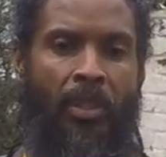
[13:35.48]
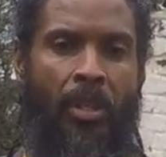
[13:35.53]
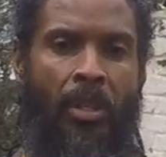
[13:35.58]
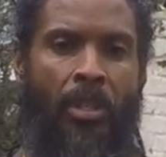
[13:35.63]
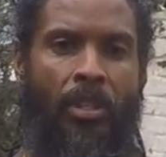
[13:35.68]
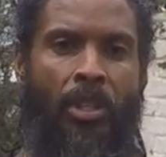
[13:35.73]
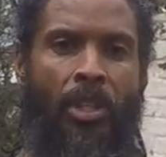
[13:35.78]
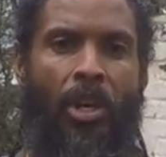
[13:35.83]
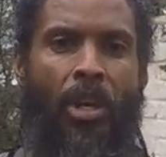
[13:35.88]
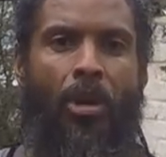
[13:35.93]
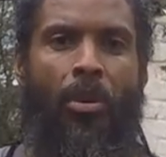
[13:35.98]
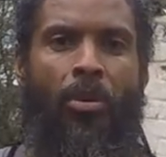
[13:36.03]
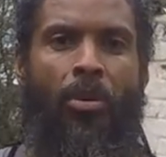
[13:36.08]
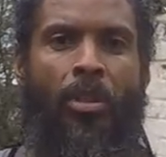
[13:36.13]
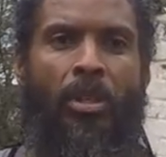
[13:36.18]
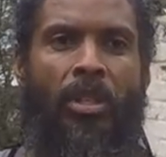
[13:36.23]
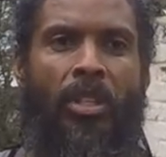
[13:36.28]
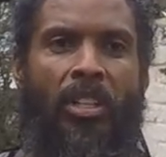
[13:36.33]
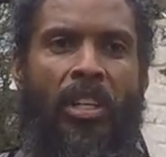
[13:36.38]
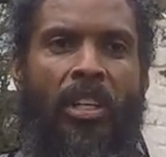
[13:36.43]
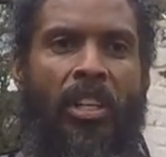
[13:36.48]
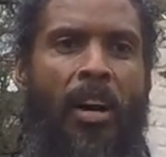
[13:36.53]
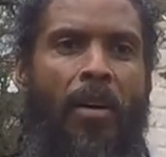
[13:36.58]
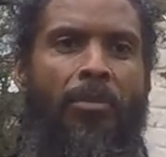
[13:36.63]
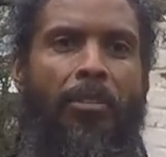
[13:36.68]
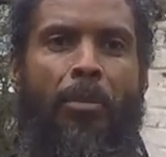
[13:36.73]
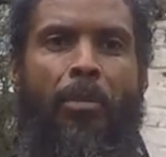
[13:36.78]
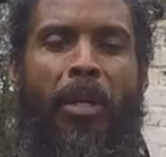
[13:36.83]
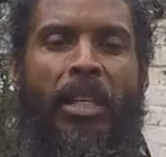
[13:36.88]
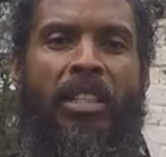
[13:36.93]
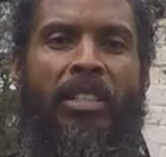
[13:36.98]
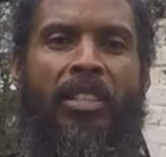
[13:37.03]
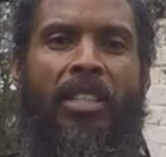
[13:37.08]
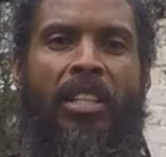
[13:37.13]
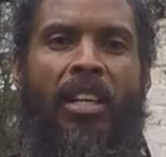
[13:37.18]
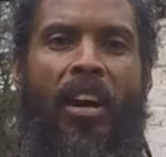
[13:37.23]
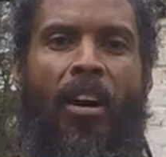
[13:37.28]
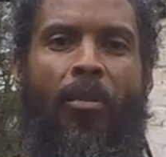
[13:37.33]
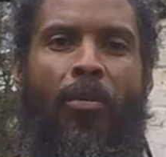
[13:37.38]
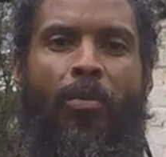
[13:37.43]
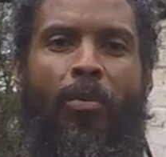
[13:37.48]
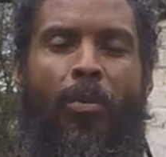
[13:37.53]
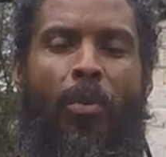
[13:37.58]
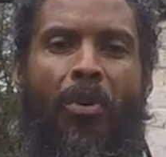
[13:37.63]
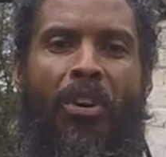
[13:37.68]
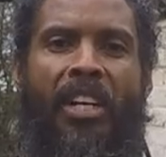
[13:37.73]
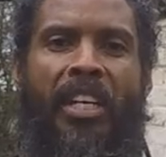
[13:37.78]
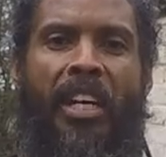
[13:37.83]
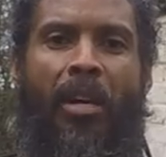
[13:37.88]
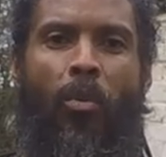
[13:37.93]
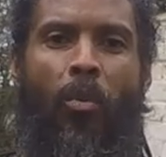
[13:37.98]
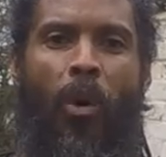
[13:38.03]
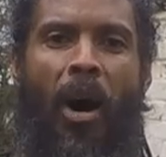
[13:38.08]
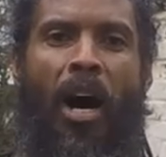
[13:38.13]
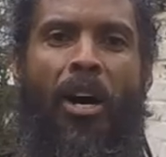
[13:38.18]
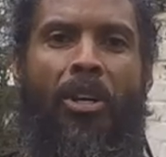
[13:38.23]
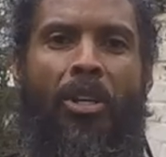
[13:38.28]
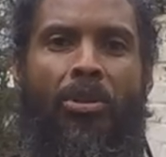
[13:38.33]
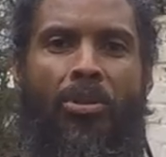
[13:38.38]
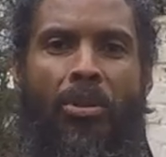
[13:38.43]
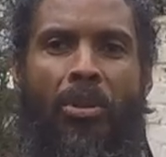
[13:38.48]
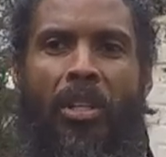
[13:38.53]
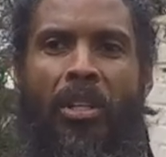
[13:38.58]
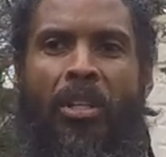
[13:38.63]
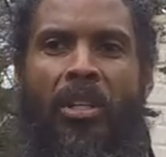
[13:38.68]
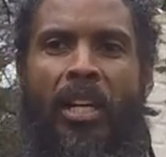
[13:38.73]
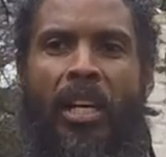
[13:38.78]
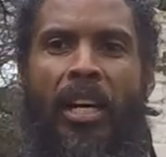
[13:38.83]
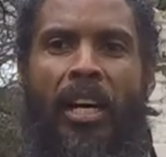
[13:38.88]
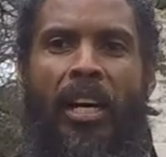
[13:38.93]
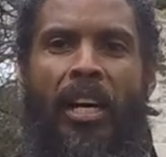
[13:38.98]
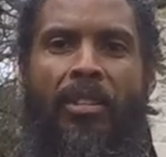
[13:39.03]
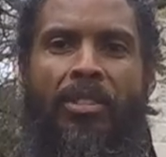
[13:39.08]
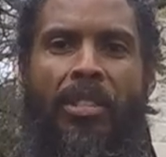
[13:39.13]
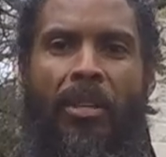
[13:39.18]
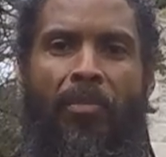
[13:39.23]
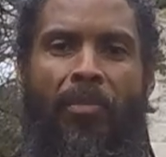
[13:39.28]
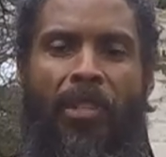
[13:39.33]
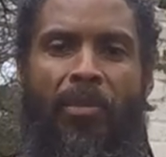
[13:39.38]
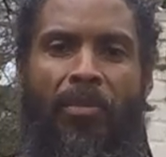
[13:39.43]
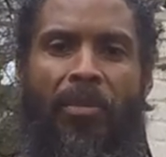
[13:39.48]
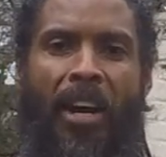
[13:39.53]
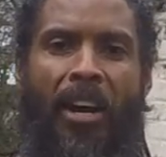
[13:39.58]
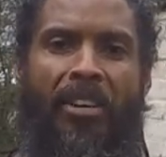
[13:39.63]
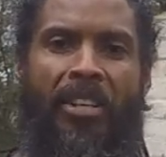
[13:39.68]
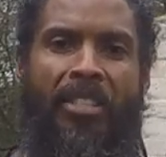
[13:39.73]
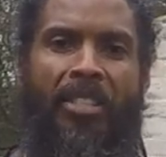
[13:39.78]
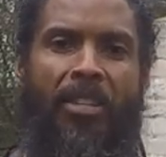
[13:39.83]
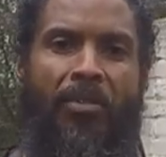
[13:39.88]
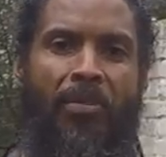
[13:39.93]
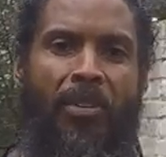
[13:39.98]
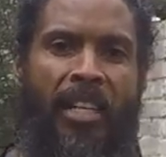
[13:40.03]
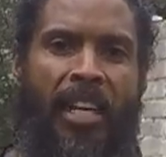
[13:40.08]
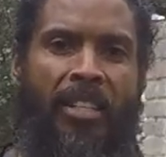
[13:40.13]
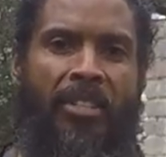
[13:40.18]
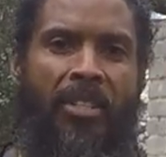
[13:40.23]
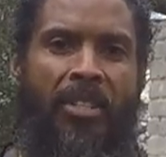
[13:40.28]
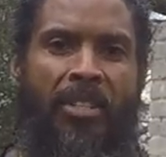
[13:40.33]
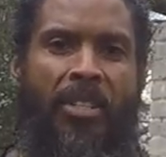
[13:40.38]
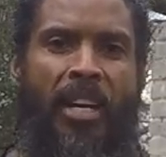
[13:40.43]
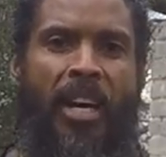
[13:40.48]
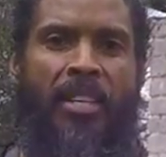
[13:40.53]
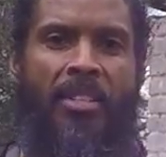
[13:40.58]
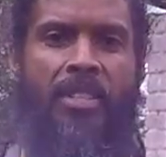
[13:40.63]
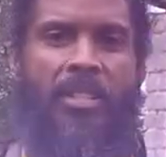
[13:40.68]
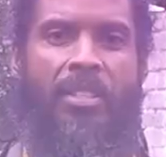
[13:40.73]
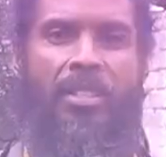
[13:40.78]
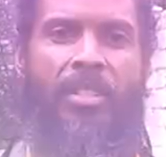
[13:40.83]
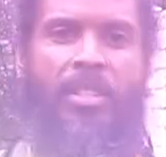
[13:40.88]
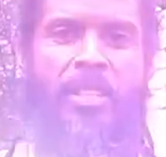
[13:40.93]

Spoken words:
you know, the comfortability of wearing it while you're doing some various different exercises.